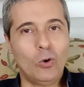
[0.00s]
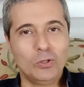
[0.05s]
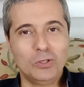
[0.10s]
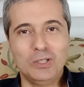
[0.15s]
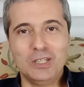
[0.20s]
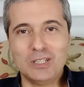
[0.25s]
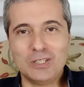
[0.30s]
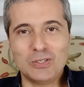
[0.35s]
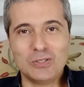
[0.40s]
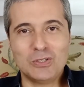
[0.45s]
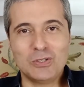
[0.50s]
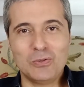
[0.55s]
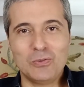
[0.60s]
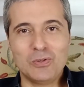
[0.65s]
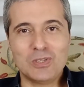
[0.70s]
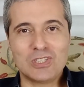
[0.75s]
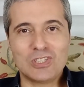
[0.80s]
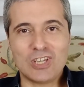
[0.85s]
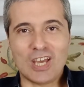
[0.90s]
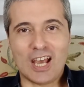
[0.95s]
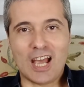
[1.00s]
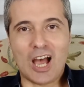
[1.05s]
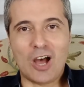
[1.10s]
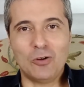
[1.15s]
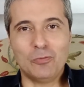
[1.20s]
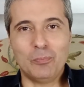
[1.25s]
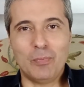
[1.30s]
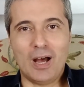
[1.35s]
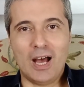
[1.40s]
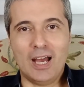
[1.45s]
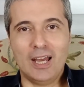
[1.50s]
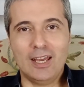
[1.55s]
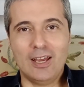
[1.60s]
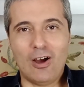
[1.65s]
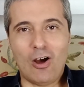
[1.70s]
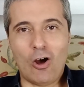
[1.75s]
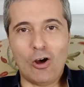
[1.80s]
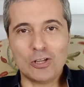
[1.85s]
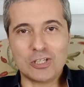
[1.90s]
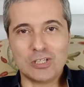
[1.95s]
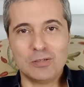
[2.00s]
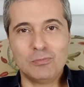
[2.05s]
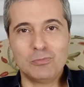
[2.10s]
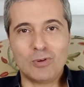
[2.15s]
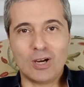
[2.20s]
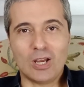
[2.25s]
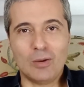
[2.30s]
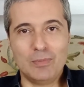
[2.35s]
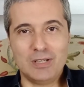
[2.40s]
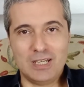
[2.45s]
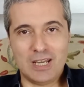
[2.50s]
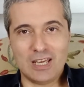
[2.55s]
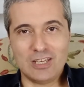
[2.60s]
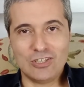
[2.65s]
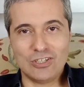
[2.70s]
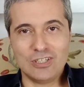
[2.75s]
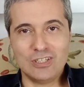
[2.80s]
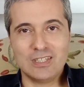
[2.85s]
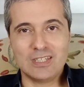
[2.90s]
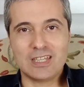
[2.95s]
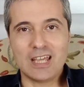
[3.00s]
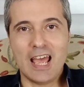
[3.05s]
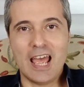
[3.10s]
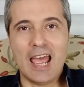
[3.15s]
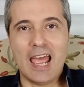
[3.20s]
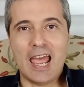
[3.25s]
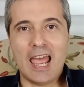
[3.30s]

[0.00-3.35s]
all you need to do is check out my autumn recommendations